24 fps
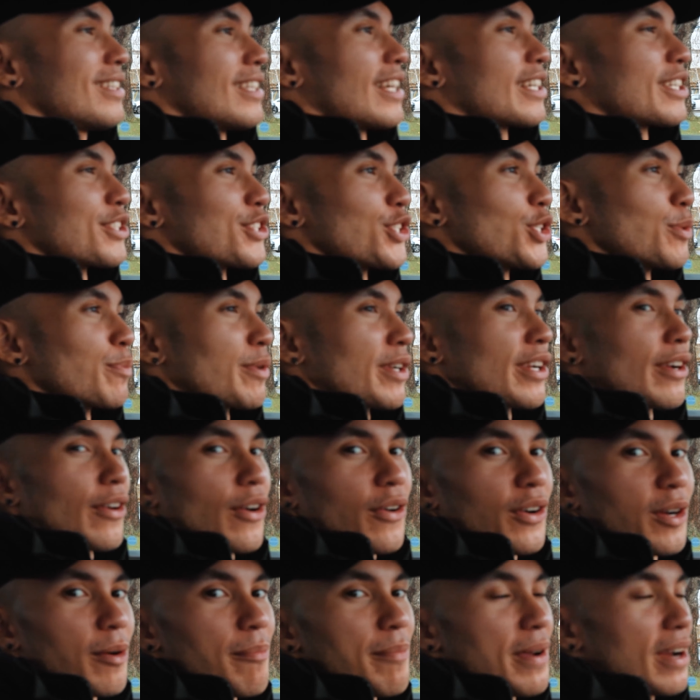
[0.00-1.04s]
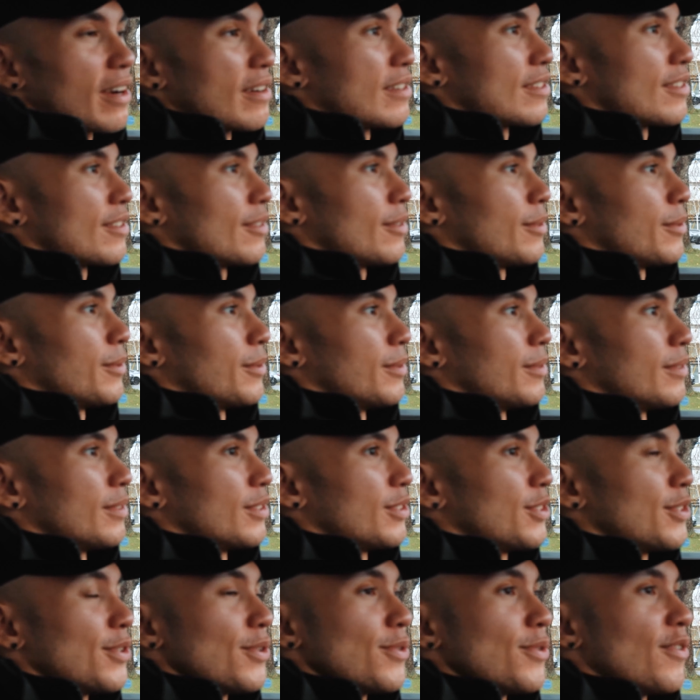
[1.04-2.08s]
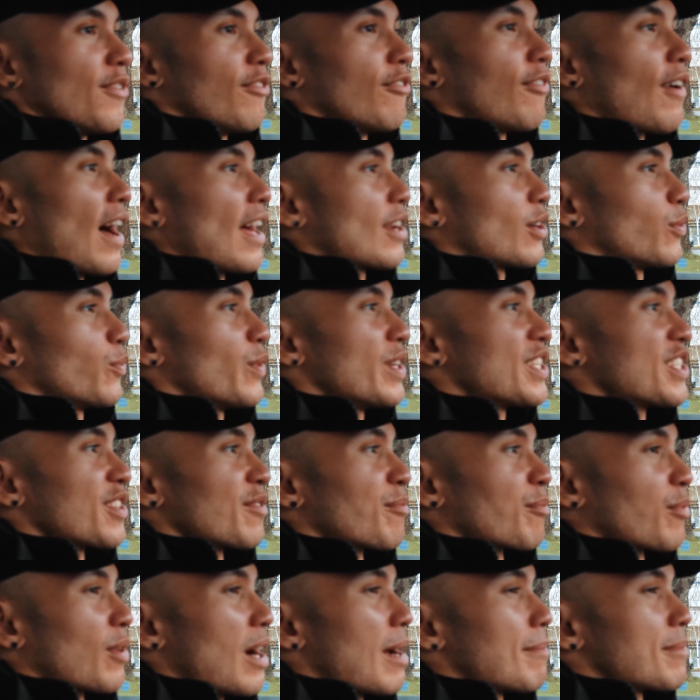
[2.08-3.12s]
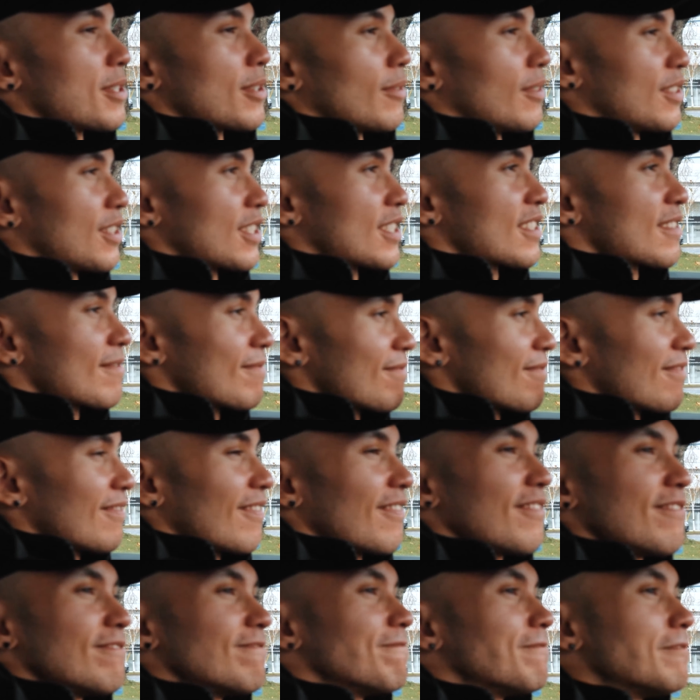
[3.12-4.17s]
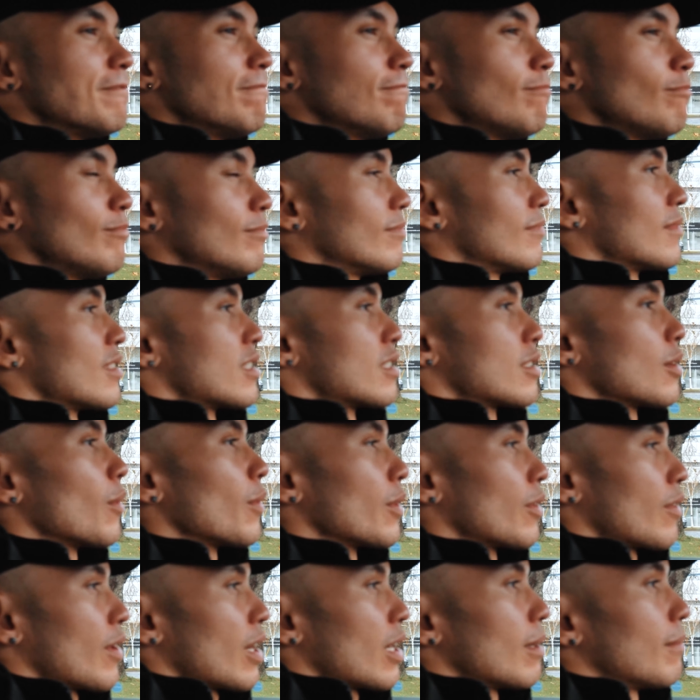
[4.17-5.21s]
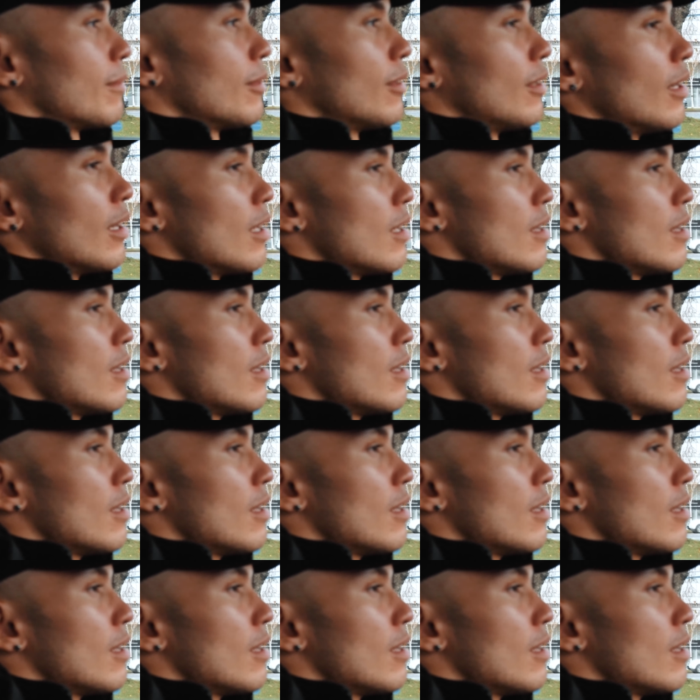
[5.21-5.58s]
like a superhero compared to 2 final weeks of prep. So it just, so incredible.